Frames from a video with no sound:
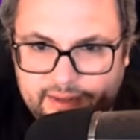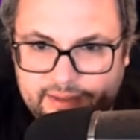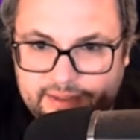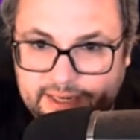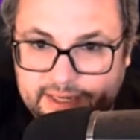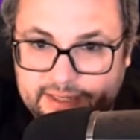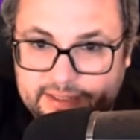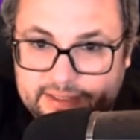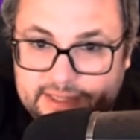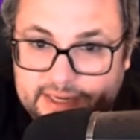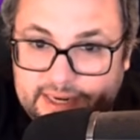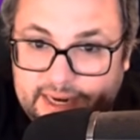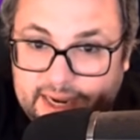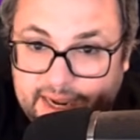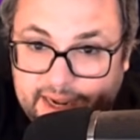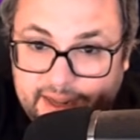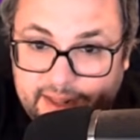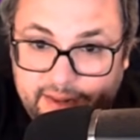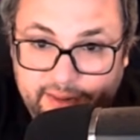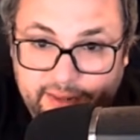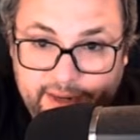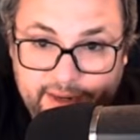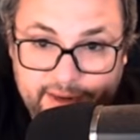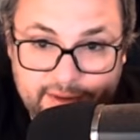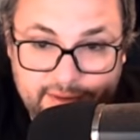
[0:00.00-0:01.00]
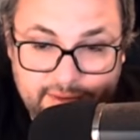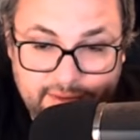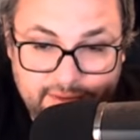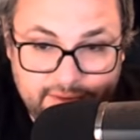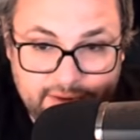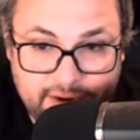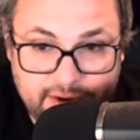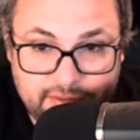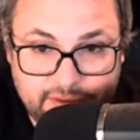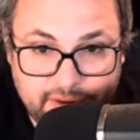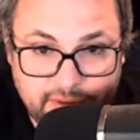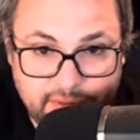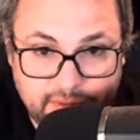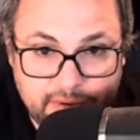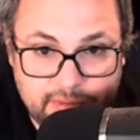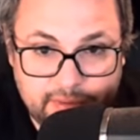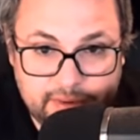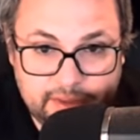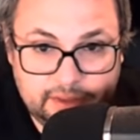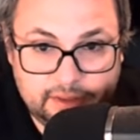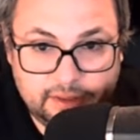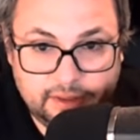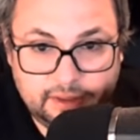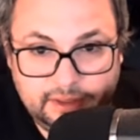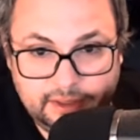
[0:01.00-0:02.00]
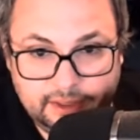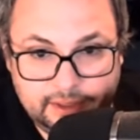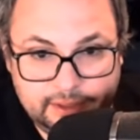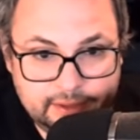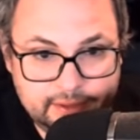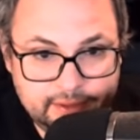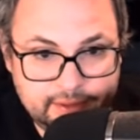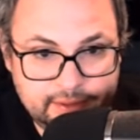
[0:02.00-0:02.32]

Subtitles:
Dancing aliens everywhere we look.